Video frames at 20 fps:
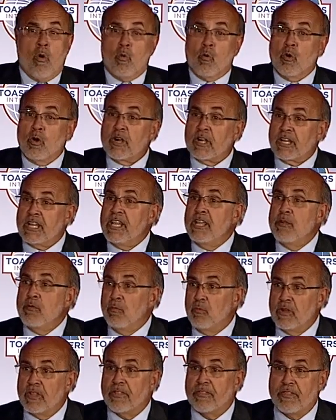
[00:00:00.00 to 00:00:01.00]

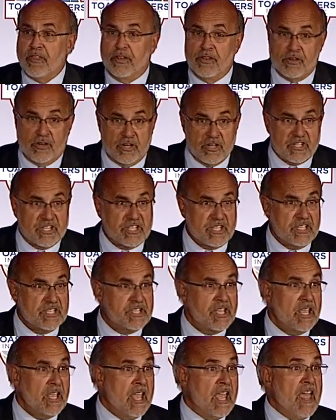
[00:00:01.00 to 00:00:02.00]
Working with the
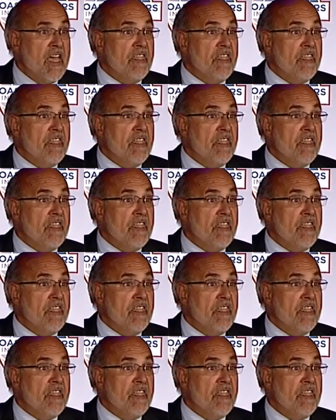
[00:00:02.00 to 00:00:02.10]
nurses,